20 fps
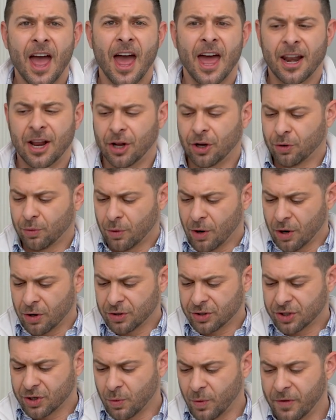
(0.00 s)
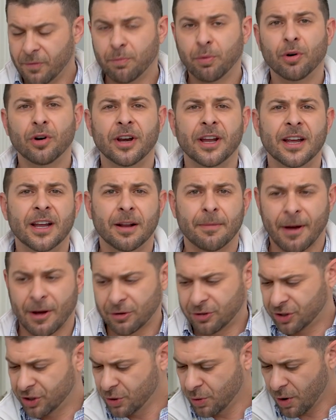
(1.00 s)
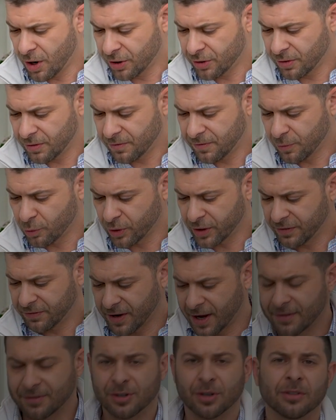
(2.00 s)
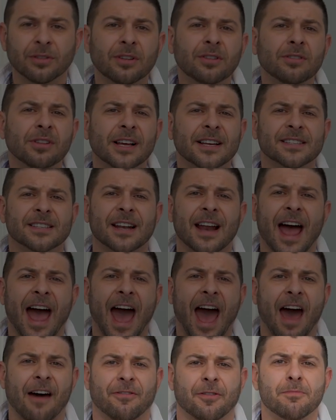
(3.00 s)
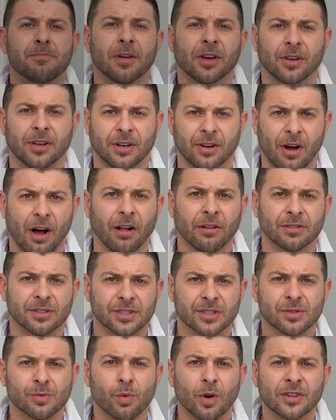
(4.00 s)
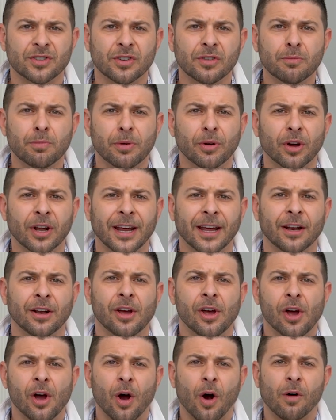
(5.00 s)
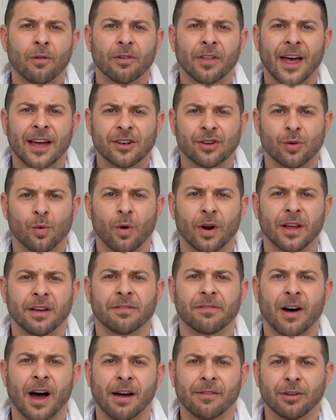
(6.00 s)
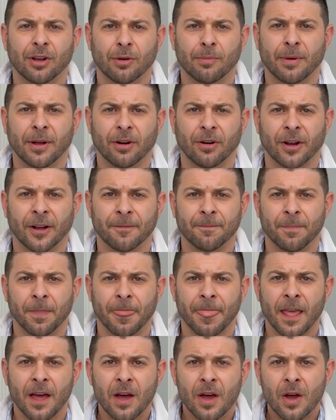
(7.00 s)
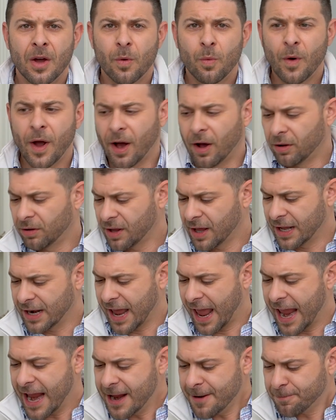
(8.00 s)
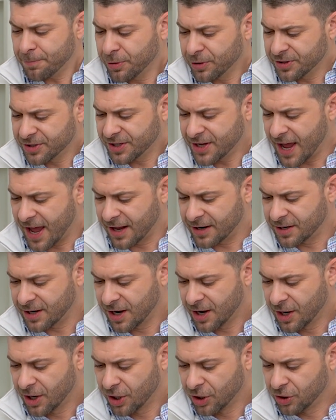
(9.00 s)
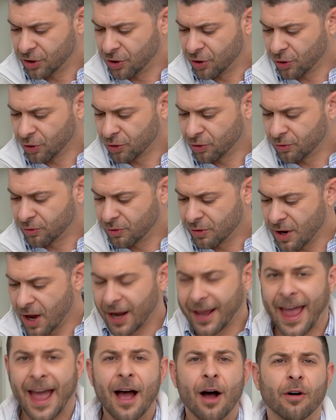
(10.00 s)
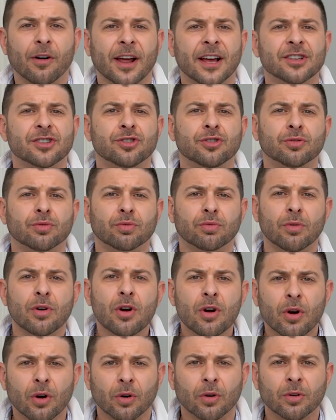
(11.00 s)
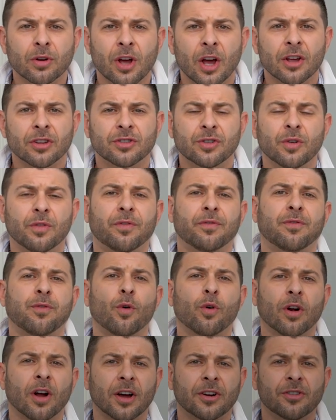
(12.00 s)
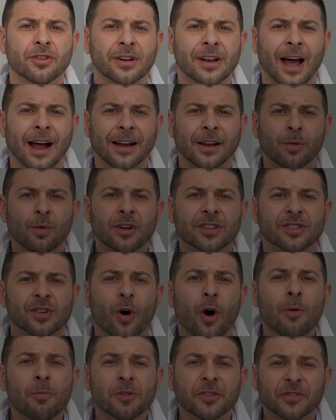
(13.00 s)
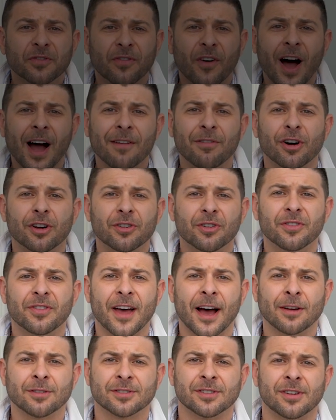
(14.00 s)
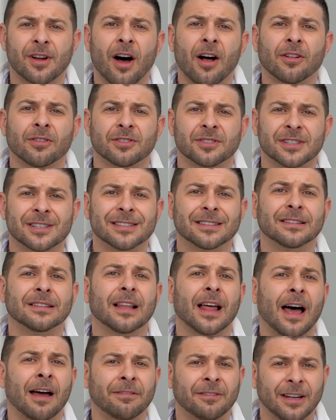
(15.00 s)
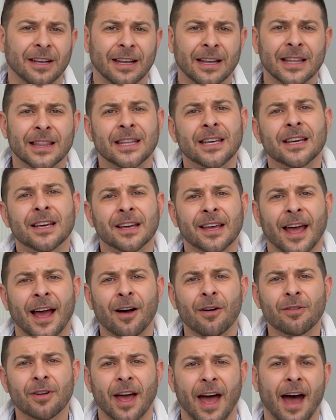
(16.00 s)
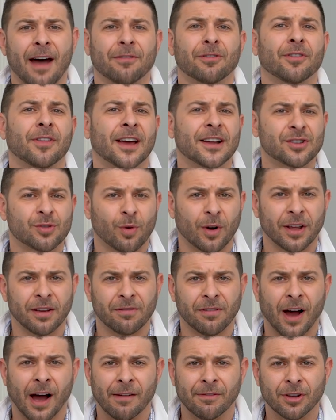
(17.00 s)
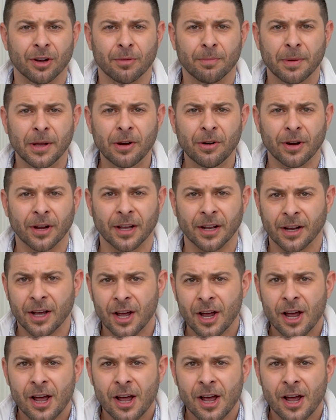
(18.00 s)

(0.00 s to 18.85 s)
and it grows, so we've put in about $245. So a little less than $500,000 is what you put in over that 25-year period. Well, at 8%, your account has grown to $491. So almost $500,000 is left in the account after that 25-year period.